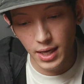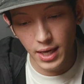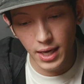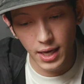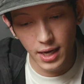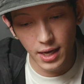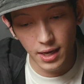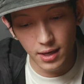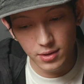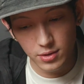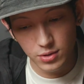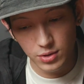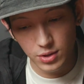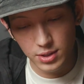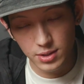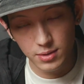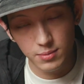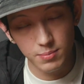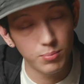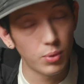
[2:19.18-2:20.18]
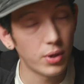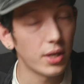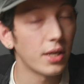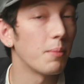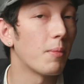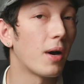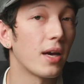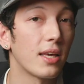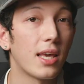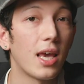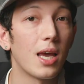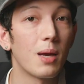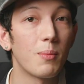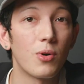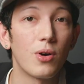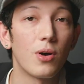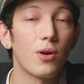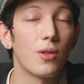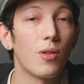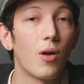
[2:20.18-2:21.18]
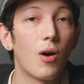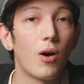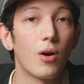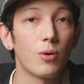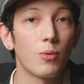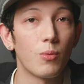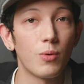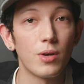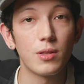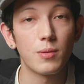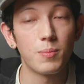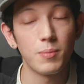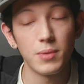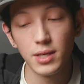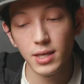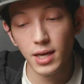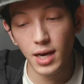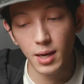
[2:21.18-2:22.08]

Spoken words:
and just bringing my camera along with me.